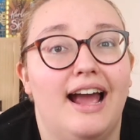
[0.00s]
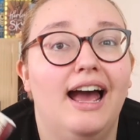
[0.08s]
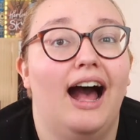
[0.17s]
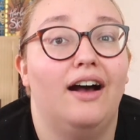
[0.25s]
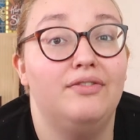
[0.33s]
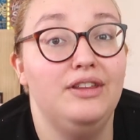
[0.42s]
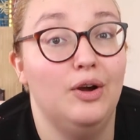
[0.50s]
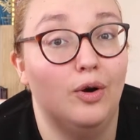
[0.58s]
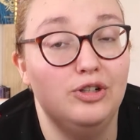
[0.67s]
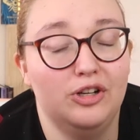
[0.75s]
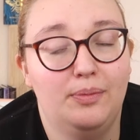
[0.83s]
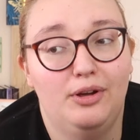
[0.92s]
I have the
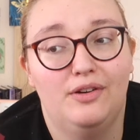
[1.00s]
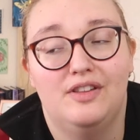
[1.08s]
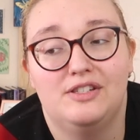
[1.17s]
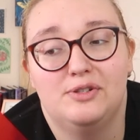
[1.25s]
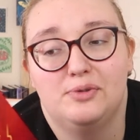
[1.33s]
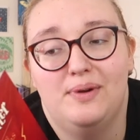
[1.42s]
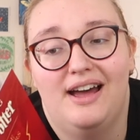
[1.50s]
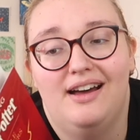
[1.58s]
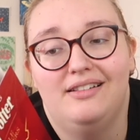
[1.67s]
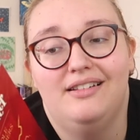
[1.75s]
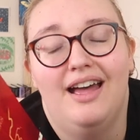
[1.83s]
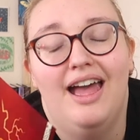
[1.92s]
audiobook of this as
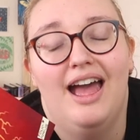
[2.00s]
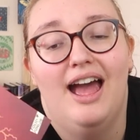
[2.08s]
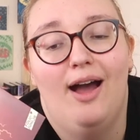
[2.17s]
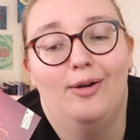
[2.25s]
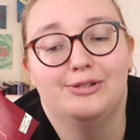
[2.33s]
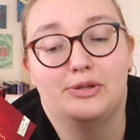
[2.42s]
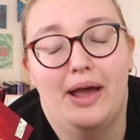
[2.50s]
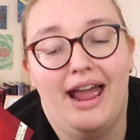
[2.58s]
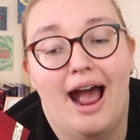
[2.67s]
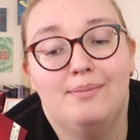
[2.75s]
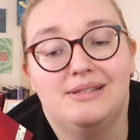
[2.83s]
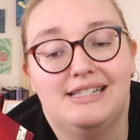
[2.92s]
well, so I
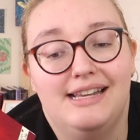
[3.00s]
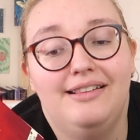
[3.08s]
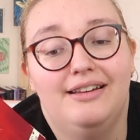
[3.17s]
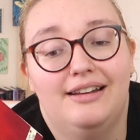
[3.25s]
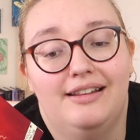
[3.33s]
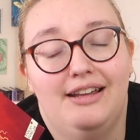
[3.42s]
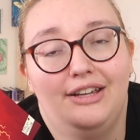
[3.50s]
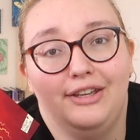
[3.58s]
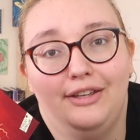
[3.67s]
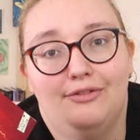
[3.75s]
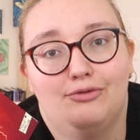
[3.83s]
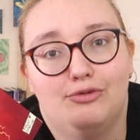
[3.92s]
am still gonna like
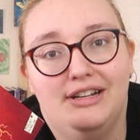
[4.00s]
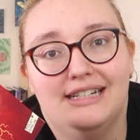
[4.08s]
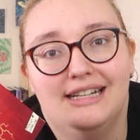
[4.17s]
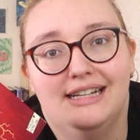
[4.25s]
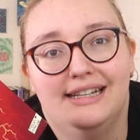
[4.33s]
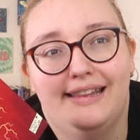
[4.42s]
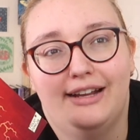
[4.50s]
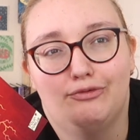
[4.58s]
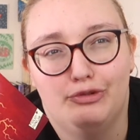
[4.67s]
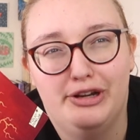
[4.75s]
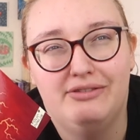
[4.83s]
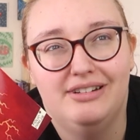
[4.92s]
read it, like
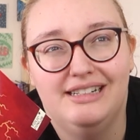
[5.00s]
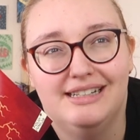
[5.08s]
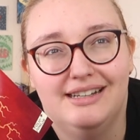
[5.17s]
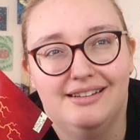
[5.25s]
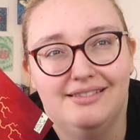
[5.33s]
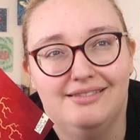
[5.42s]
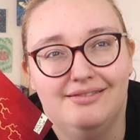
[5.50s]
reread it,